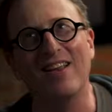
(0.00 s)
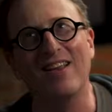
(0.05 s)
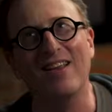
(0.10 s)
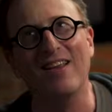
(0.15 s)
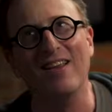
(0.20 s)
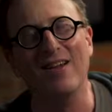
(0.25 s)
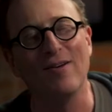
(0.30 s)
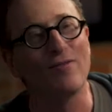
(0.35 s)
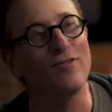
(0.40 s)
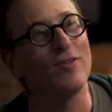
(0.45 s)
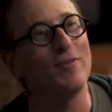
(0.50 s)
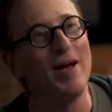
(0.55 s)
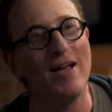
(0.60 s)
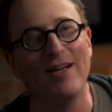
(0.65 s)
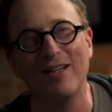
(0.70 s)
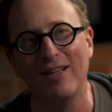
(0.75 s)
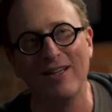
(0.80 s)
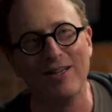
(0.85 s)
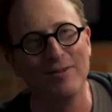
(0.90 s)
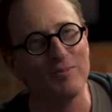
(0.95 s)
you know, from
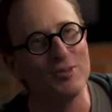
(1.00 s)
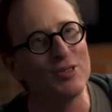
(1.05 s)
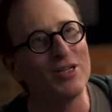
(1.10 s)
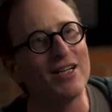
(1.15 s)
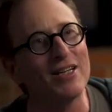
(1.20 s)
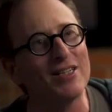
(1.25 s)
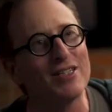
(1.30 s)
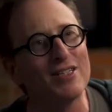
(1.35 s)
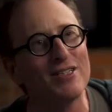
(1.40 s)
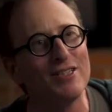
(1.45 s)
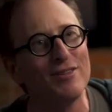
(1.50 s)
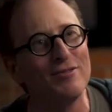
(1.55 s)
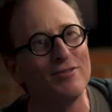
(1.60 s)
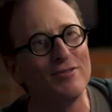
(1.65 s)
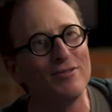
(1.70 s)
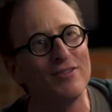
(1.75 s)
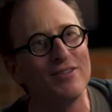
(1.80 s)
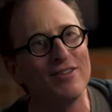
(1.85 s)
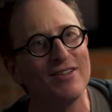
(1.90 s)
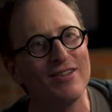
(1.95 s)
any
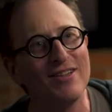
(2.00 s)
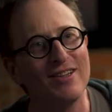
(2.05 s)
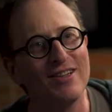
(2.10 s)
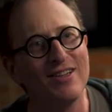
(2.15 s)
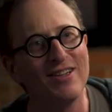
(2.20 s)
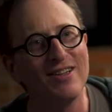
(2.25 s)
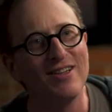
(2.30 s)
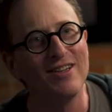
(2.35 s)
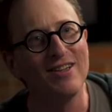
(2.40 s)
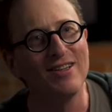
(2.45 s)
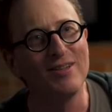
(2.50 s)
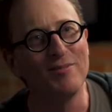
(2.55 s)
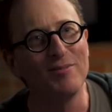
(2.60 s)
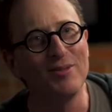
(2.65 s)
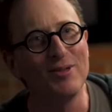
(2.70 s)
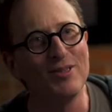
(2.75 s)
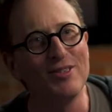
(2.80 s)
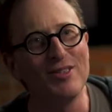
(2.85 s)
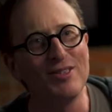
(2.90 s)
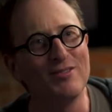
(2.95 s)
objective
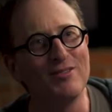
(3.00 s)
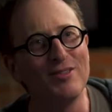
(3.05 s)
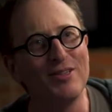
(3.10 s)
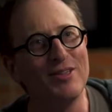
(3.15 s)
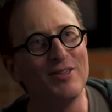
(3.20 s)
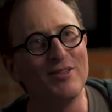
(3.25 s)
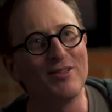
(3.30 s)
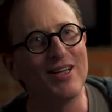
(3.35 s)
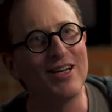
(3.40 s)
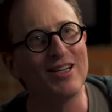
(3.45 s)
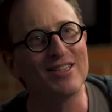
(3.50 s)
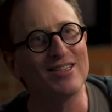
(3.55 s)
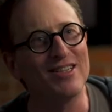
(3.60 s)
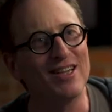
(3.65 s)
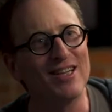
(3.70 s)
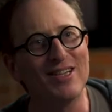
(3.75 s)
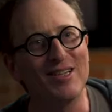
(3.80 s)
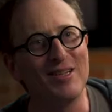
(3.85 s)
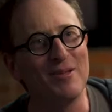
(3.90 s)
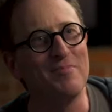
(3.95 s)
point of view, that's
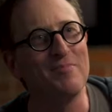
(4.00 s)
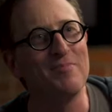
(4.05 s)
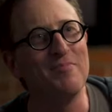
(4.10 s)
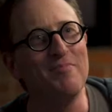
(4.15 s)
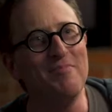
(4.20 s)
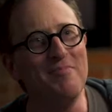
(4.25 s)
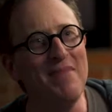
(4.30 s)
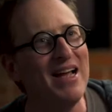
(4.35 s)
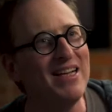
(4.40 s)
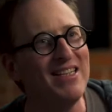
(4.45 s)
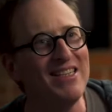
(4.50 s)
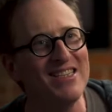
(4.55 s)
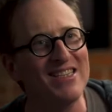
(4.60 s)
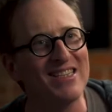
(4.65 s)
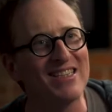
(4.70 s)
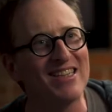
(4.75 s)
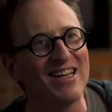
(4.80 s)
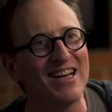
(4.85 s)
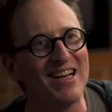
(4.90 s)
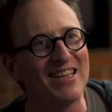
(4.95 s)
like an
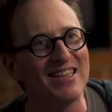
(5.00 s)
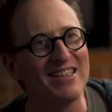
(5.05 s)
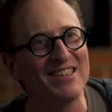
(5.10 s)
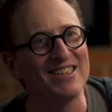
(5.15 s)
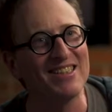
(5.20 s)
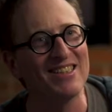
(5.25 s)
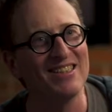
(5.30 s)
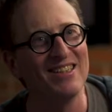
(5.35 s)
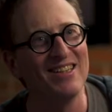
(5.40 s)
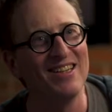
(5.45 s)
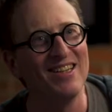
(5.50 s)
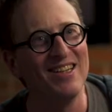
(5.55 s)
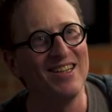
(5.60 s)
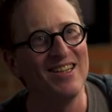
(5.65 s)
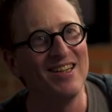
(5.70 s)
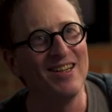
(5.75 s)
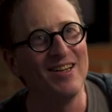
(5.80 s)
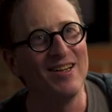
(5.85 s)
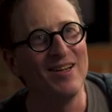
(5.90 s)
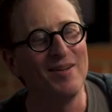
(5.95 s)
amazing night.
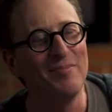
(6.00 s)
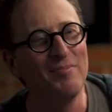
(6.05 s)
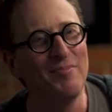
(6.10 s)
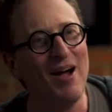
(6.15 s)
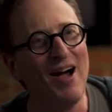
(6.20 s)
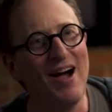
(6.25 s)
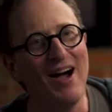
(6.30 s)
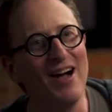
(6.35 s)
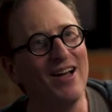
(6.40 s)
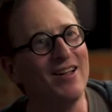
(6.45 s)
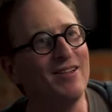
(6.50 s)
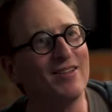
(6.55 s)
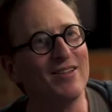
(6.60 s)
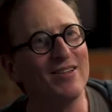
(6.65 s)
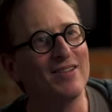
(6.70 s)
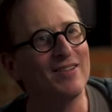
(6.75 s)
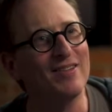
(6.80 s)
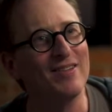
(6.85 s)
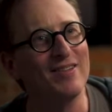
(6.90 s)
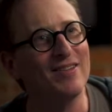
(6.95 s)
But
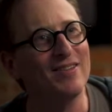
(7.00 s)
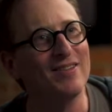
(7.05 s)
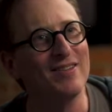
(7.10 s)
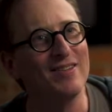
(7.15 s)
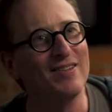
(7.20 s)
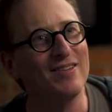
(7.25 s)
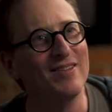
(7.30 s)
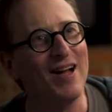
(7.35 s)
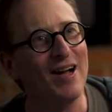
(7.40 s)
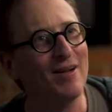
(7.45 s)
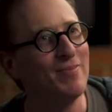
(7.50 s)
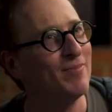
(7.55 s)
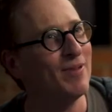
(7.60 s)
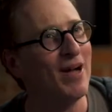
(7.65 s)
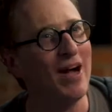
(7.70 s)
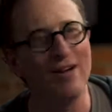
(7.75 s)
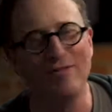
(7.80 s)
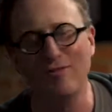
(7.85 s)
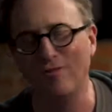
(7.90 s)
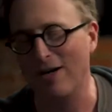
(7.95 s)

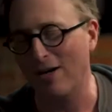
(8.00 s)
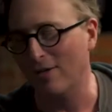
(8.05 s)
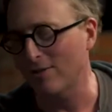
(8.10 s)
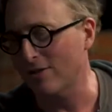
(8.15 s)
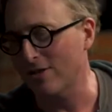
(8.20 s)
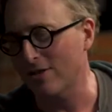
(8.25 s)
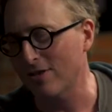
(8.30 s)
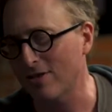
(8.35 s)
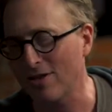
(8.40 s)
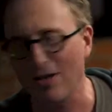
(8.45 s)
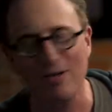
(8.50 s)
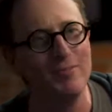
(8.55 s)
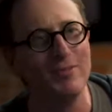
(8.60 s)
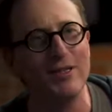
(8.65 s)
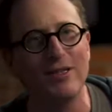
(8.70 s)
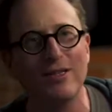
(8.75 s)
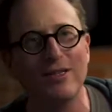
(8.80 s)
I found so many